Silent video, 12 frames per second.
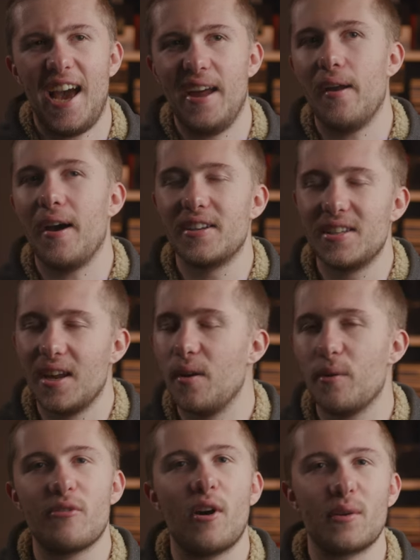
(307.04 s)
and I don't know
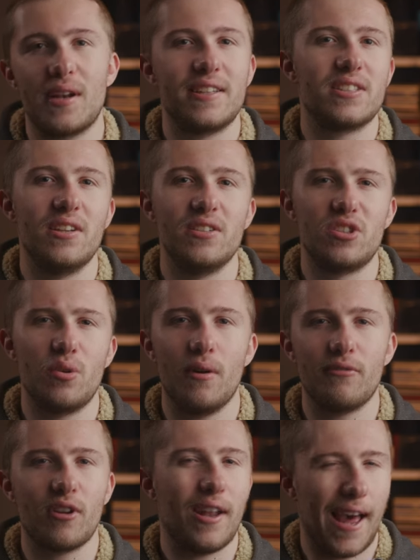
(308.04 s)
if I would listen to a
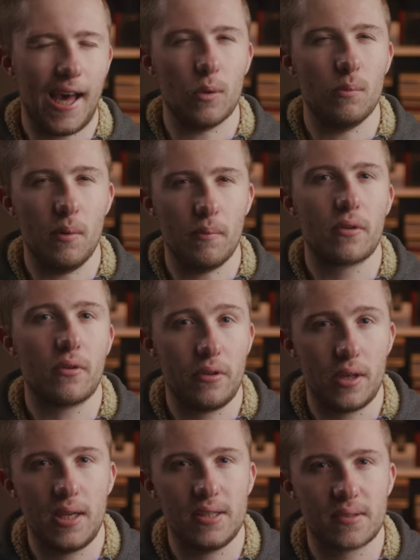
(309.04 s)
full album
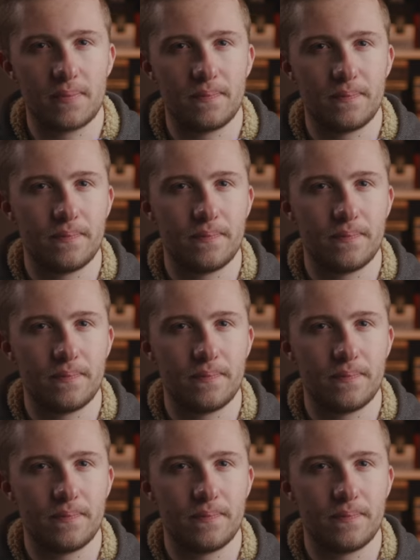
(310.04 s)
through these.